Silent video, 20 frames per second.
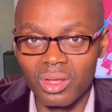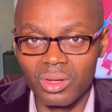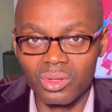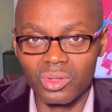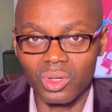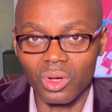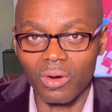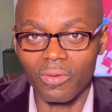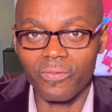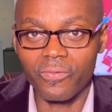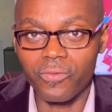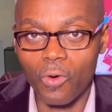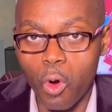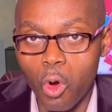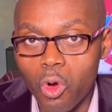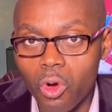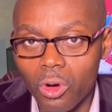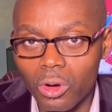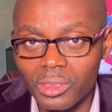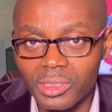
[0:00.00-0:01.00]
your
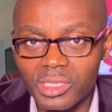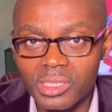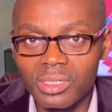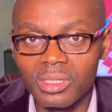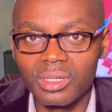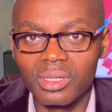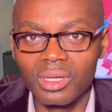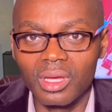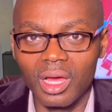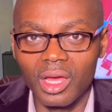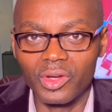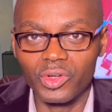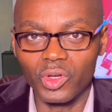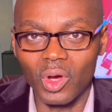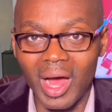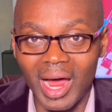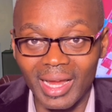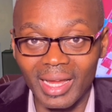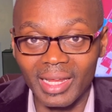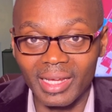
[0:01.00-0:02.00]
focus, and
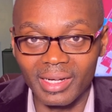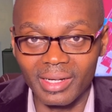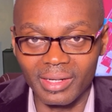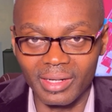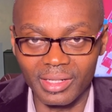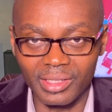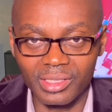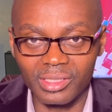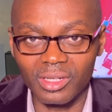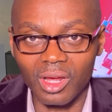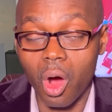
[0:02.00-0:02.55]
your alertness.